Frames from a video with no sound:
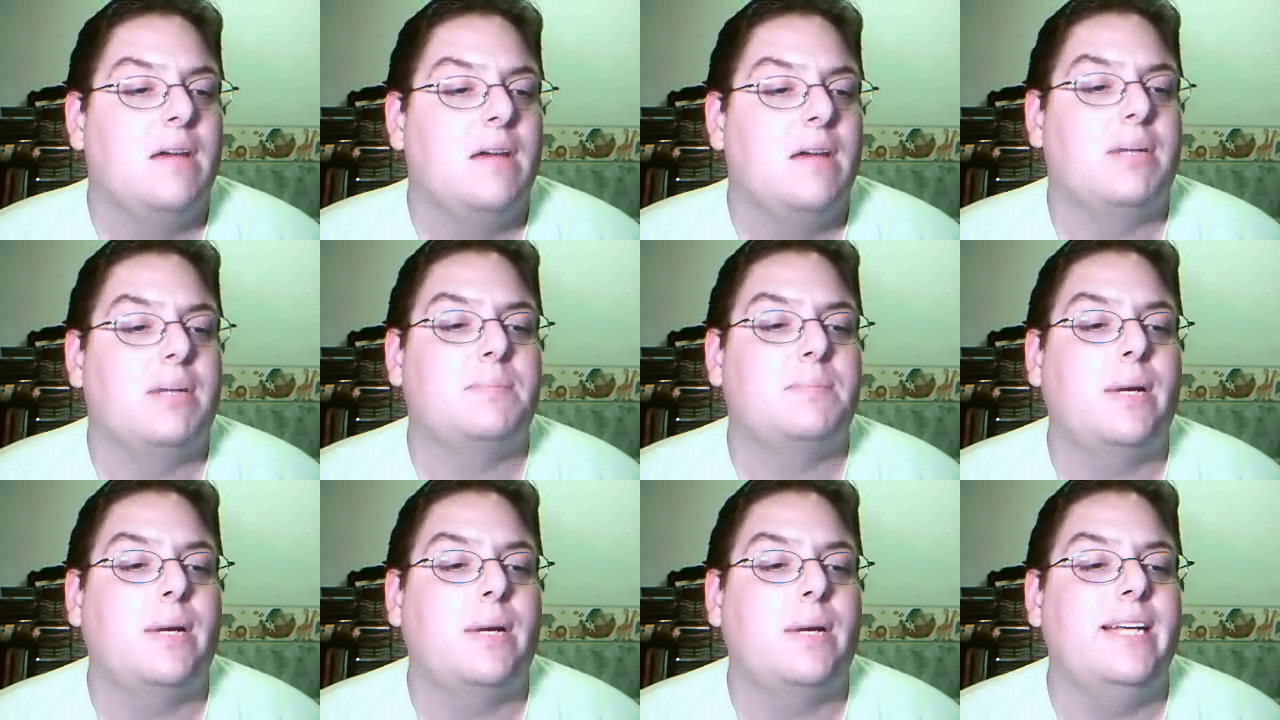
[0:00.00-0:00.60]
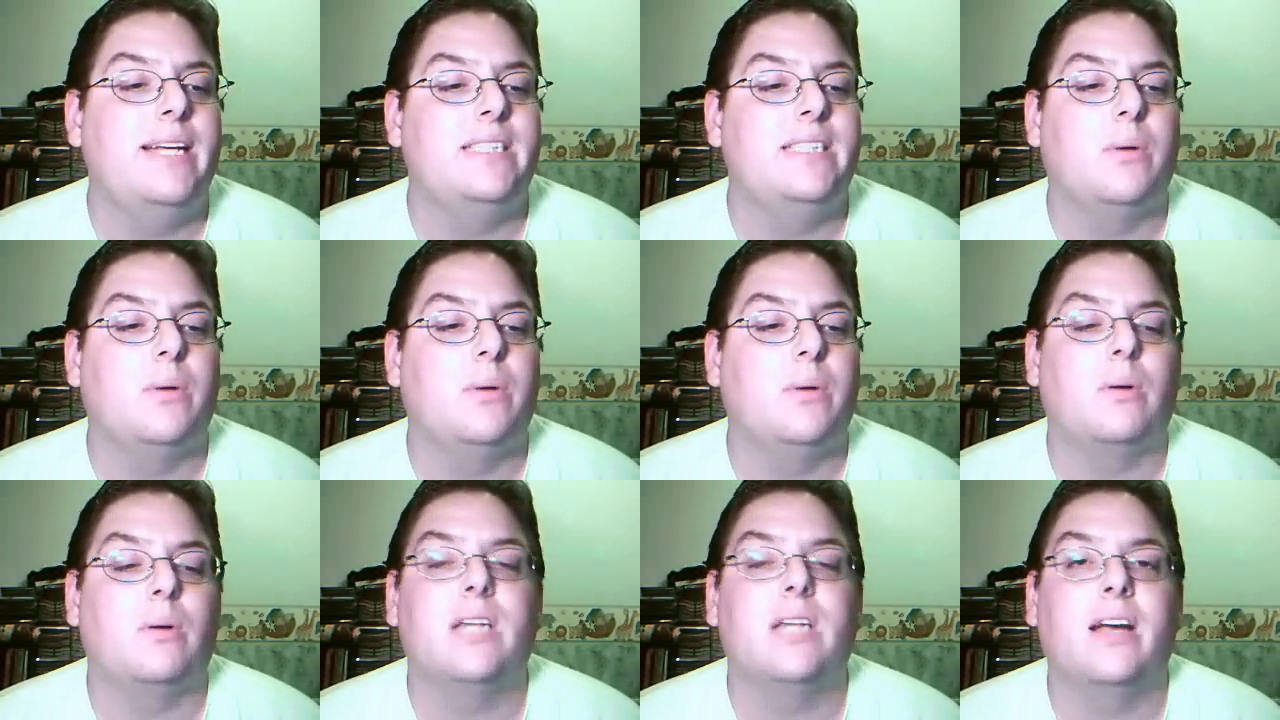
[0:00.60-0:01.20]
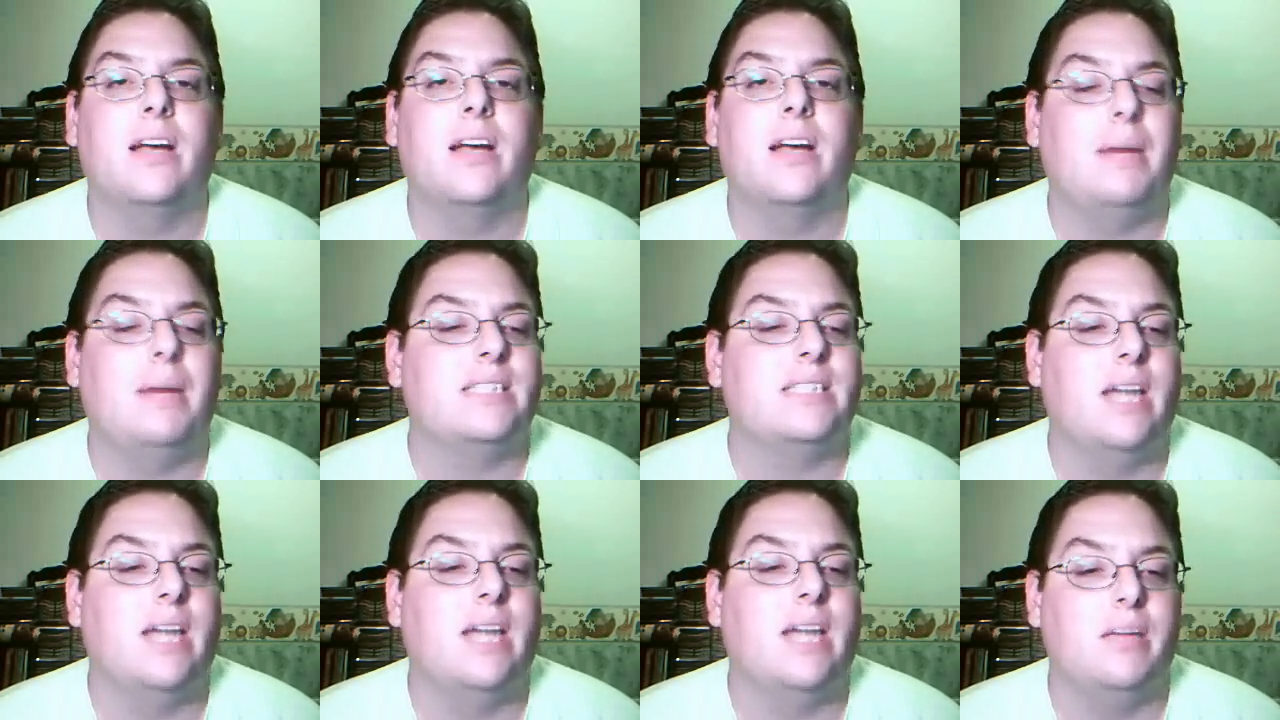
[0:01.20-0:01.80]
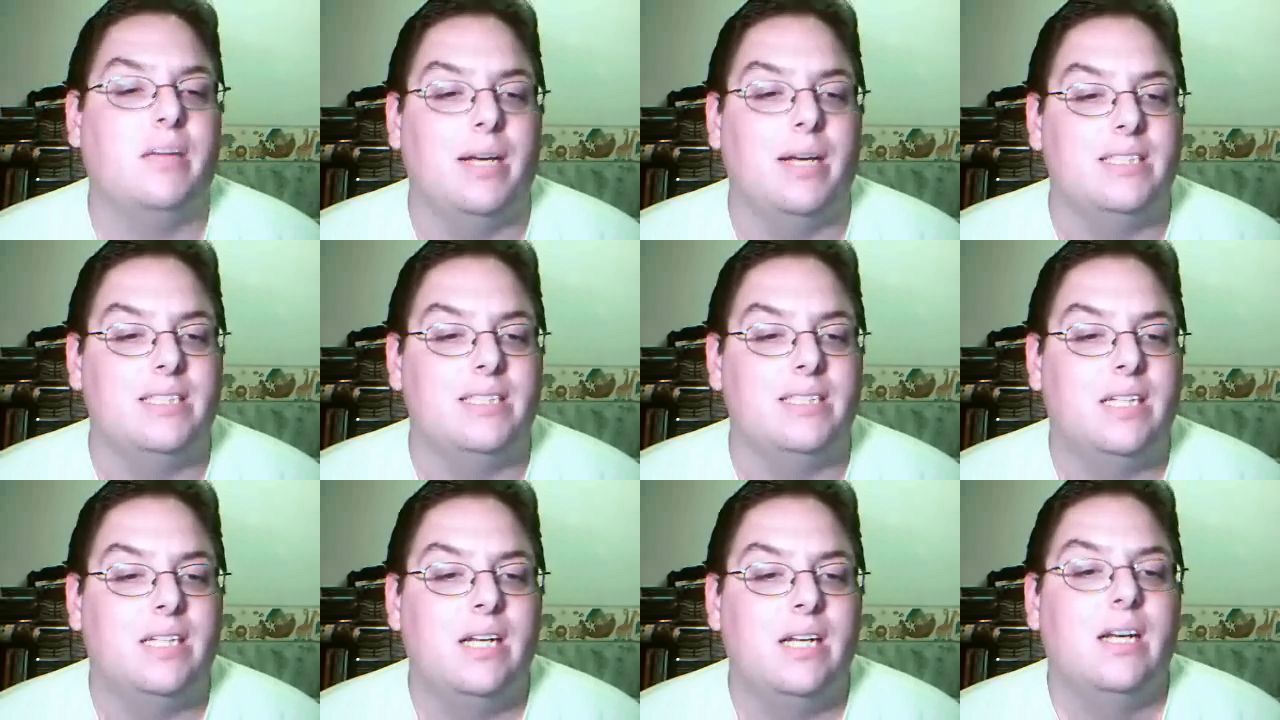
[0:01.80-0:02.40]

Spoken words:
but it's pretty easy when we're talking about psych meds.